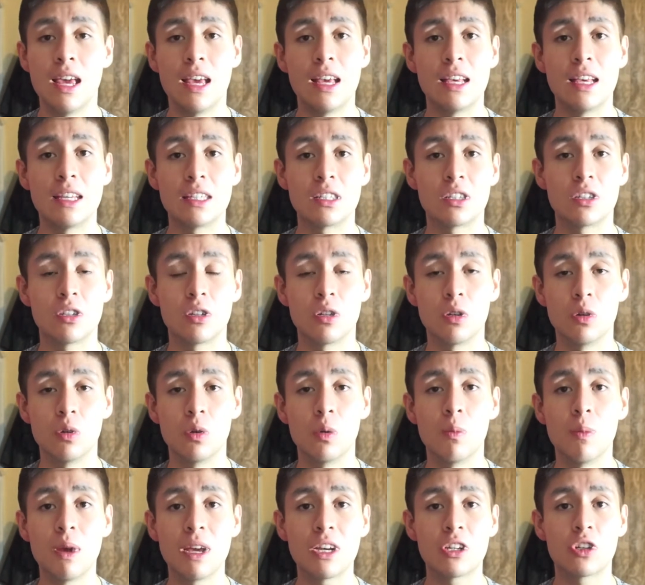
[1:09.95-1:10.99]
is
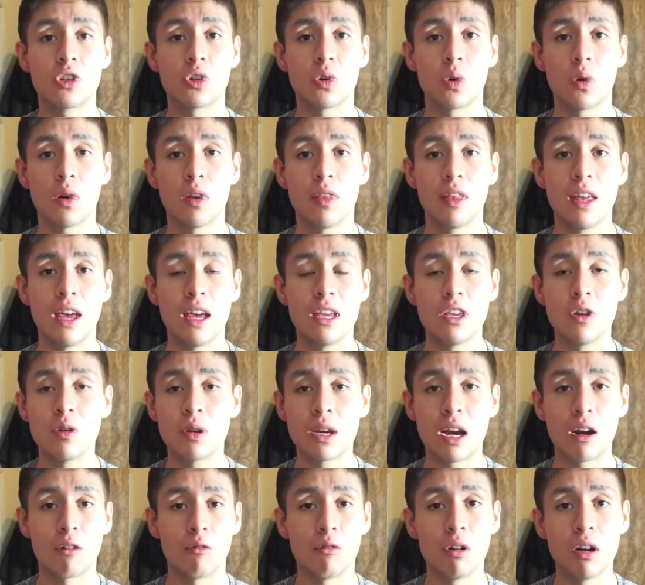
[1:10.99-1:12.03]
to make sure that you
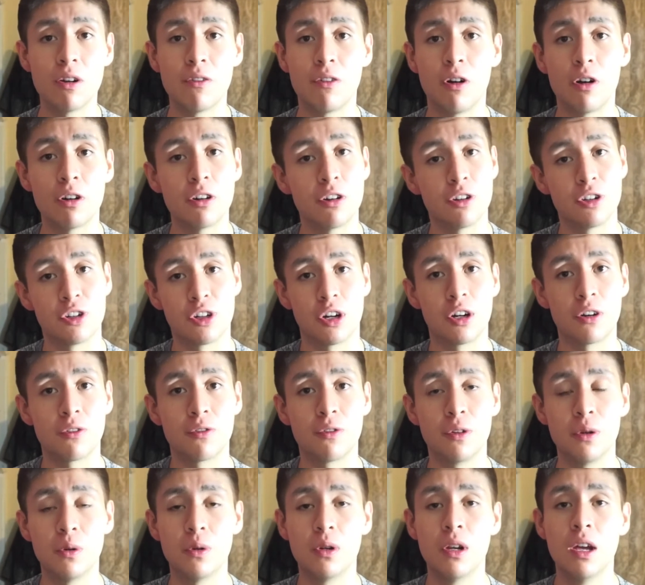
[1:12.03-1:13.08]
get rid of all your junk
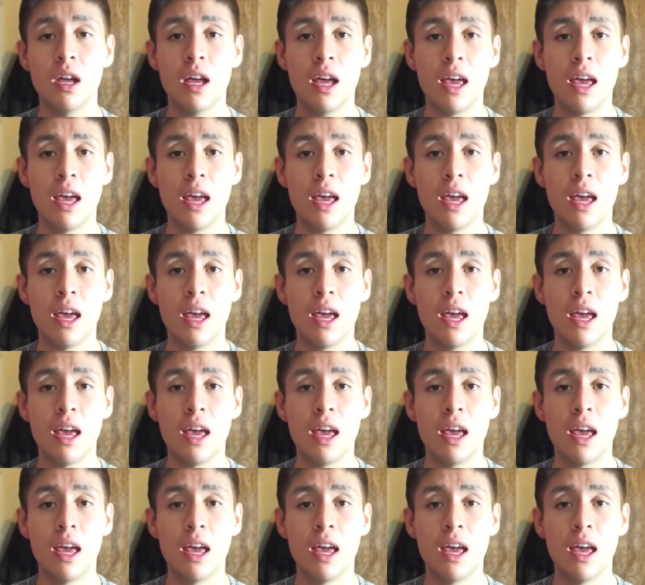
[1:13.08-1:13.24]
food